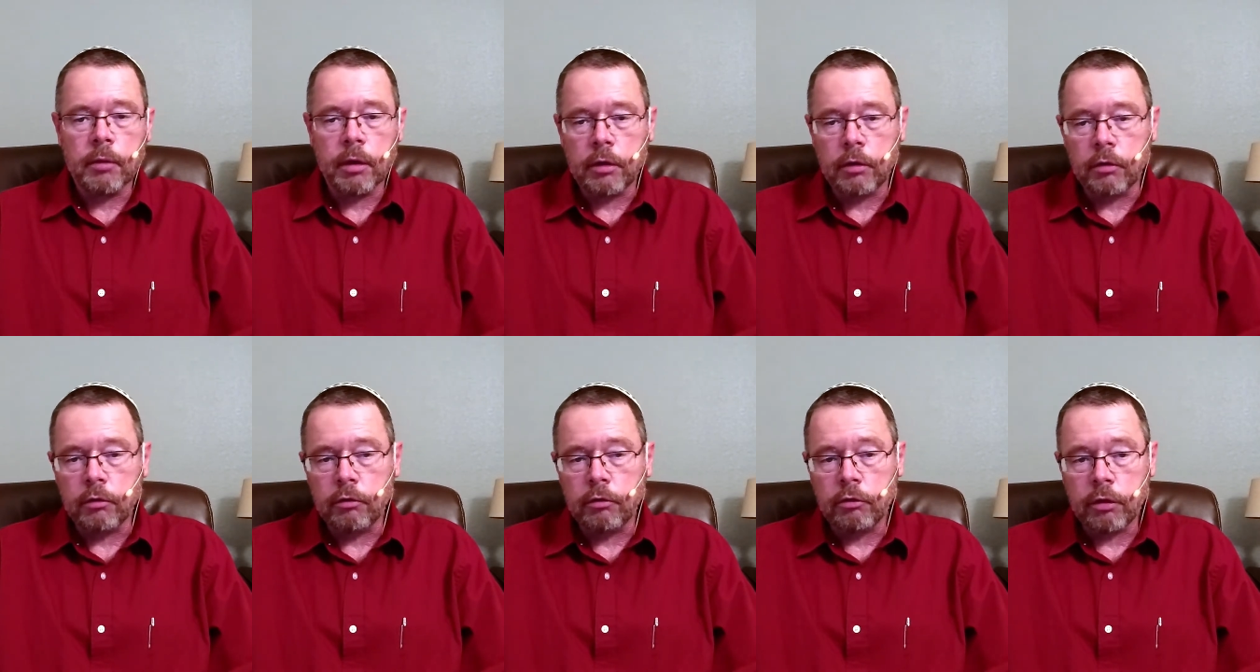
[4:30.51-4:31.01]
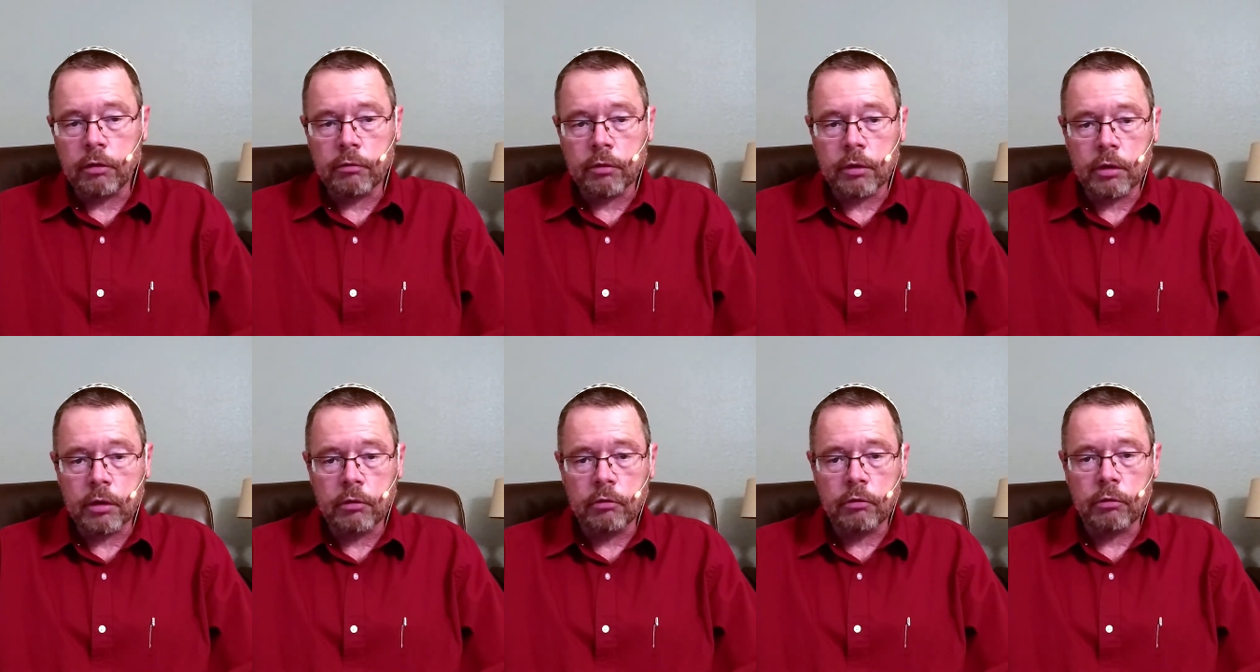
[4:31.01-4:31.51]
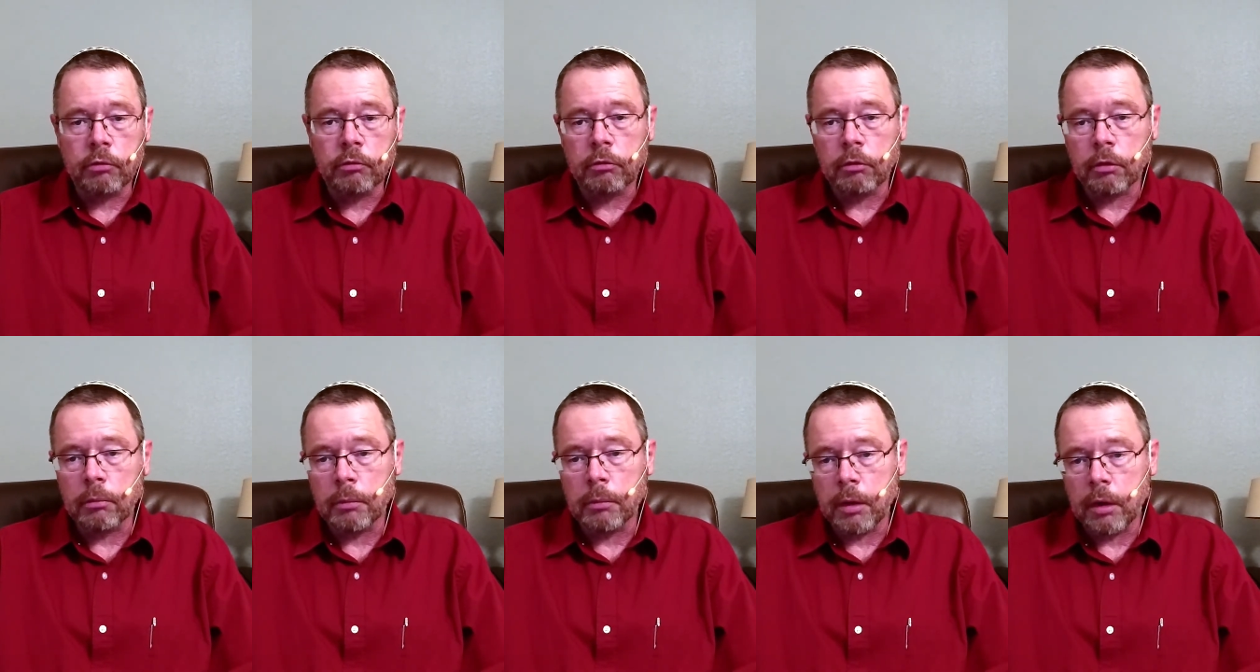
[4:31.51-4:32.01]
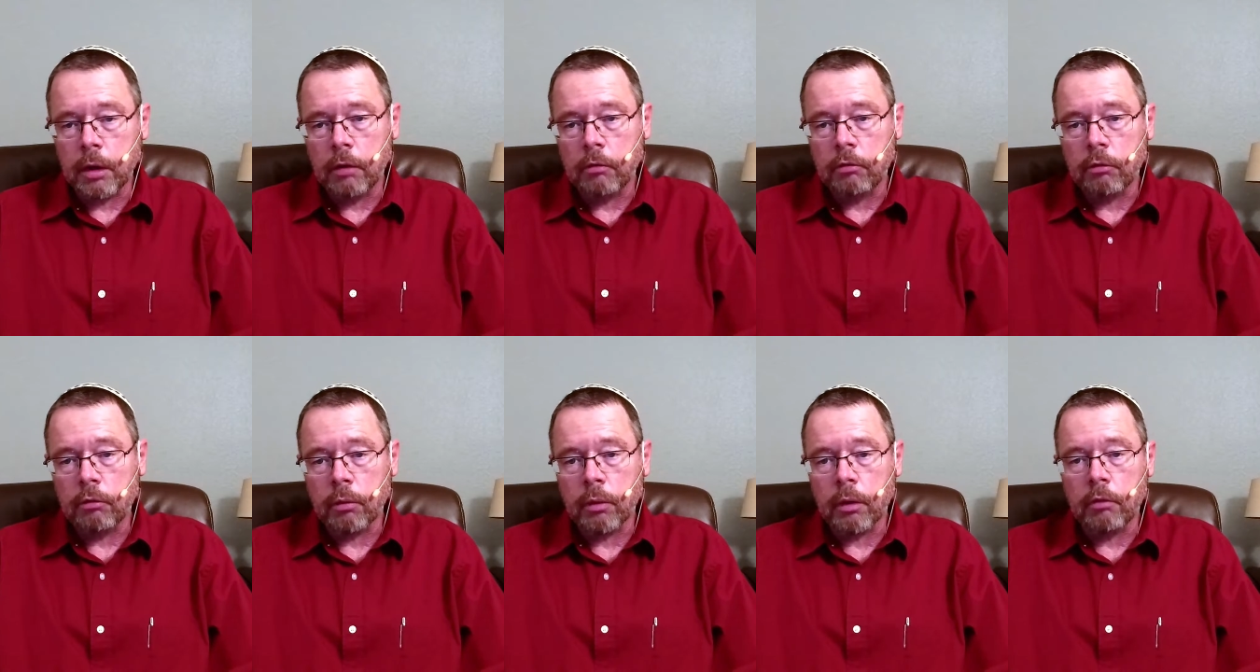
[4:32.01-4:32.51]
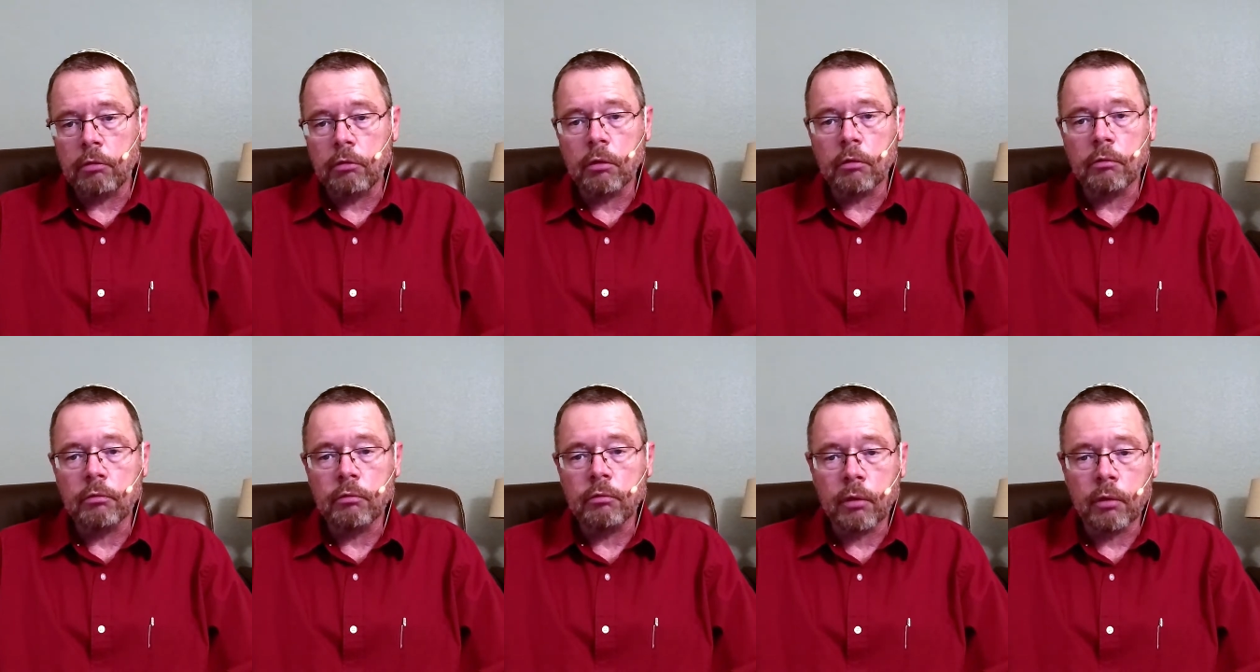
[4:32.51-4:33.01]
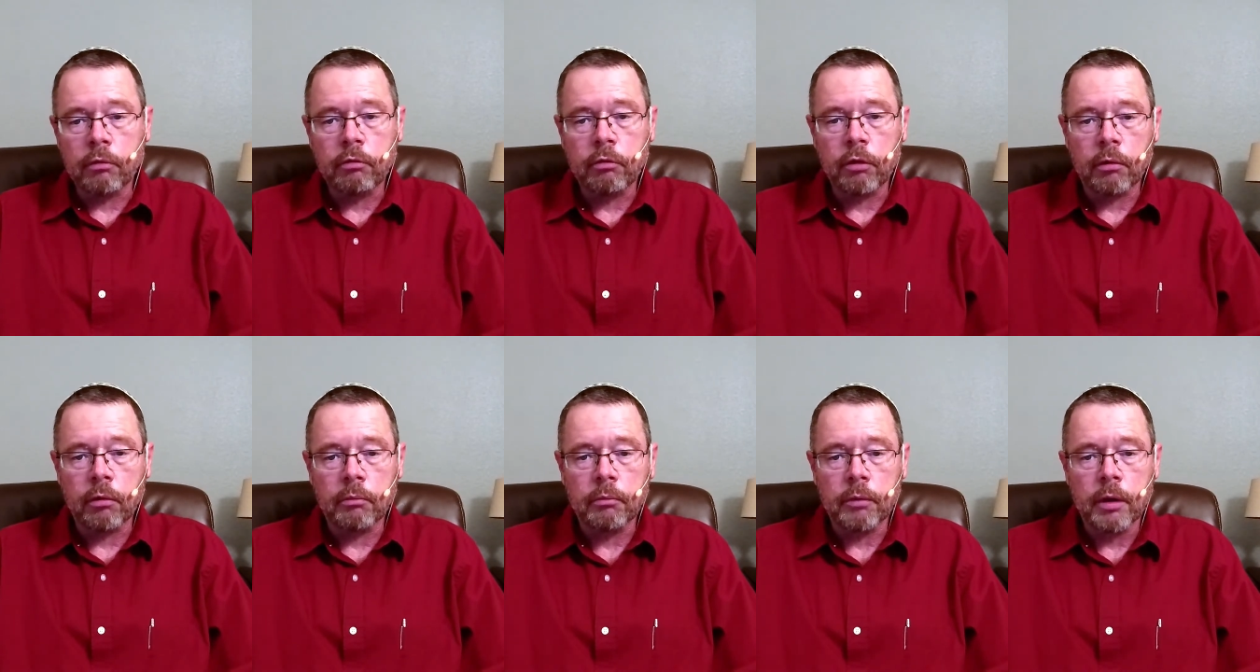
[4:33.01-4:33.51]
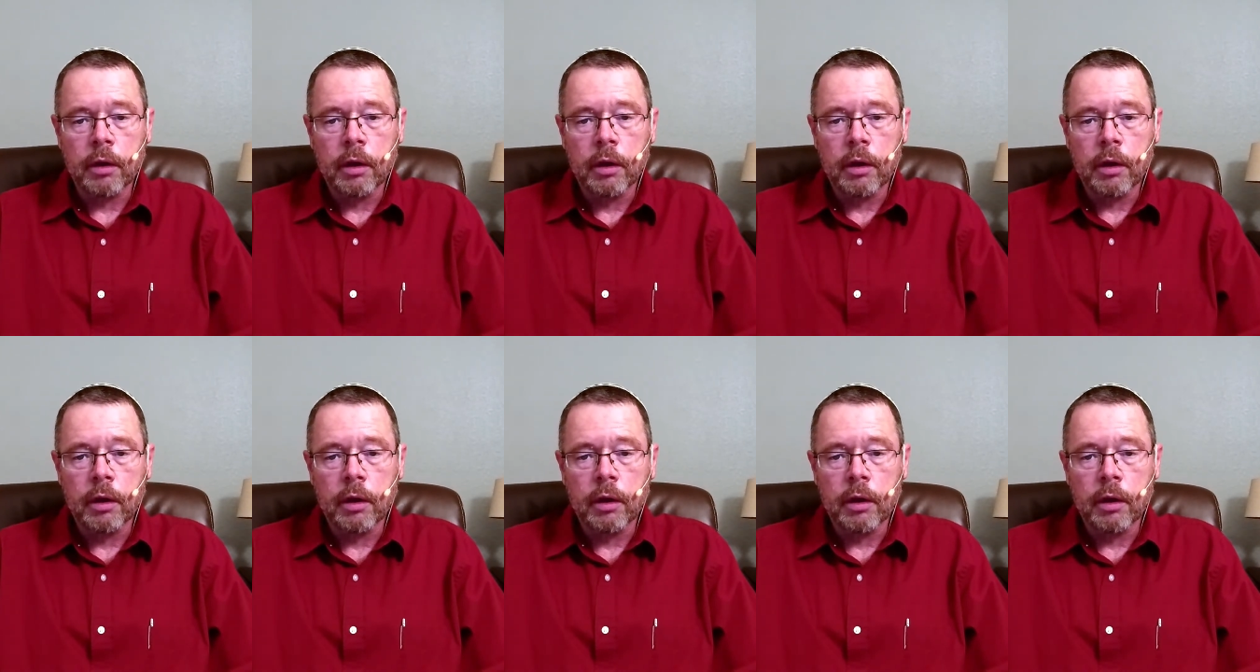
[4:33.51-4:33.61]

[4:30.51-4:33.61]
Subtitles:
yeshiva in Jerusalem and so on and so forth. So